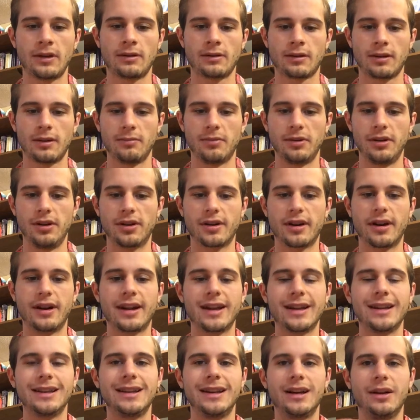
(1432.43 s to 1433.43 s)
Okay, but you're going to
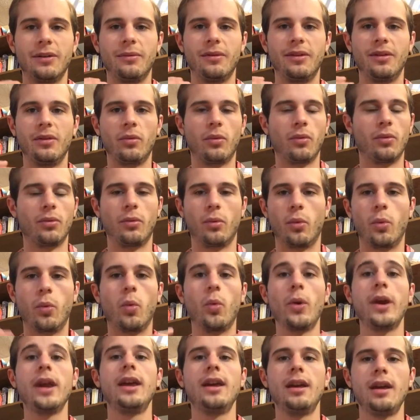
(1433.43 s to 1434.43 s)
get,
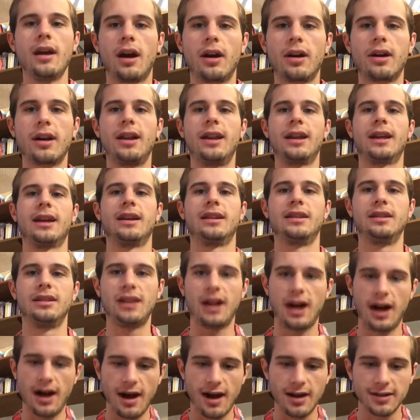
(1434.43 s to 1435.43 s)
we are going to get
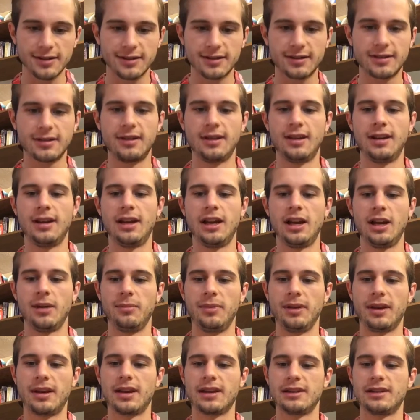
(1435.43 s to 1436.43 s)
lost
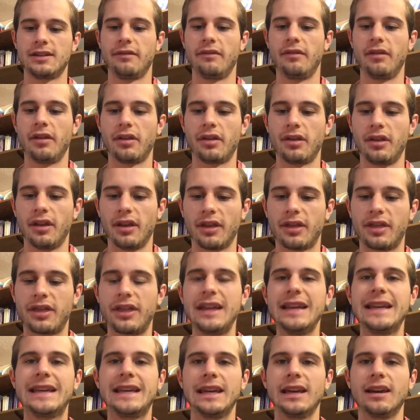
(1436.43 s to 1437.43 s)
because of the, the
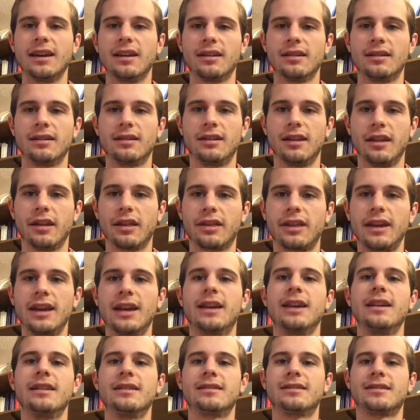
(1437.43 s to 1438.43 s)
thinking, the
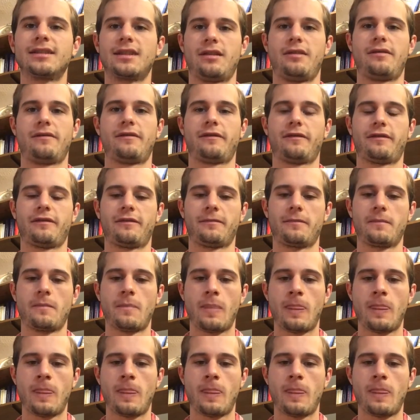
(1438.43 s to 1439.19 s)
thinking self.